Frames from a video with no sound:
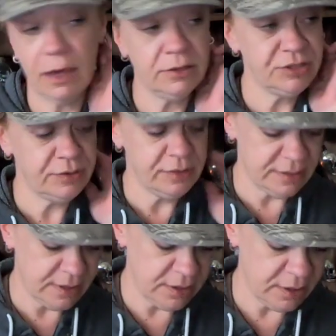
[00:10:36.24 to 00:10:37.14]
I'll show you
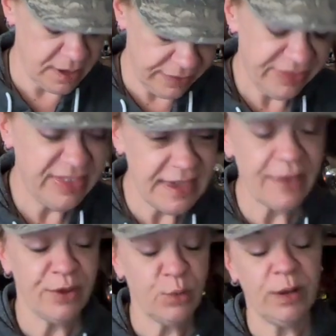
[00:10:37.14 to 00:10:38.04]
the
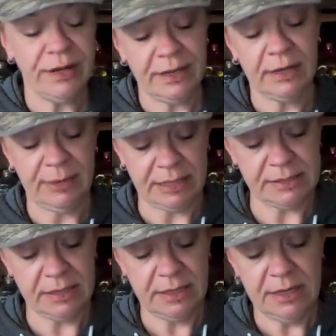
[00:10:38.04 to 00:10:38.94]
other one in a bit.